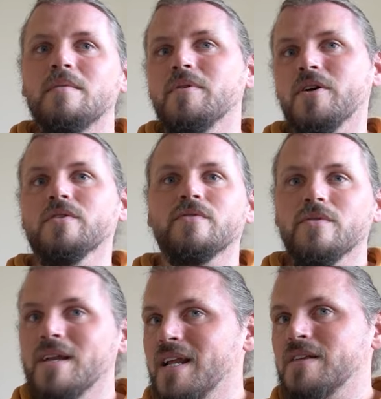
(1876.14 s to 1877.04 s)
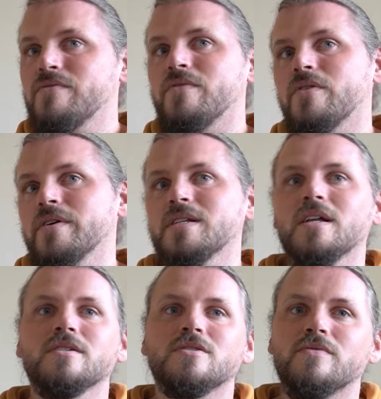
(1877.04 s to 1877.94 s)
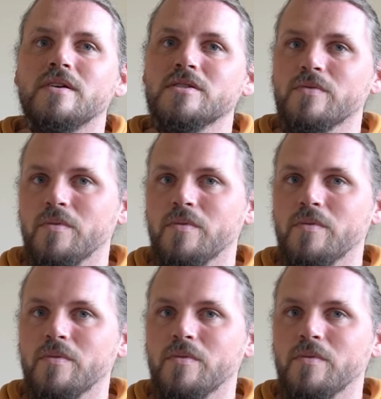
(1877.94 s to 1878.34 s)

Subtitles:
but goes through native forest and surrounded